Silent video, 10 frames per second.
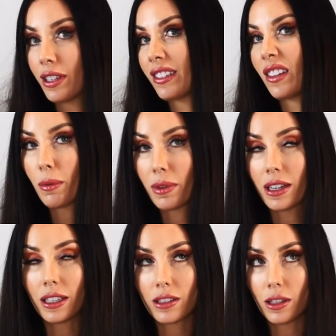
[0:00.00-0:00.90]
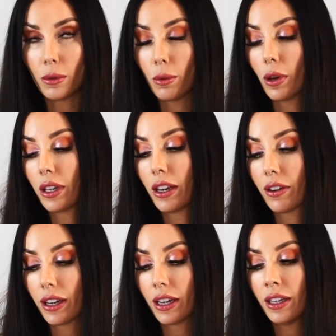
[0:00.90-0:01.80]
so would link to your work
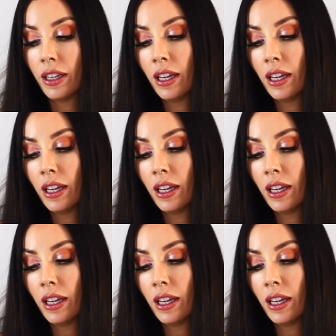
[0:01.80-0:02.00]
area.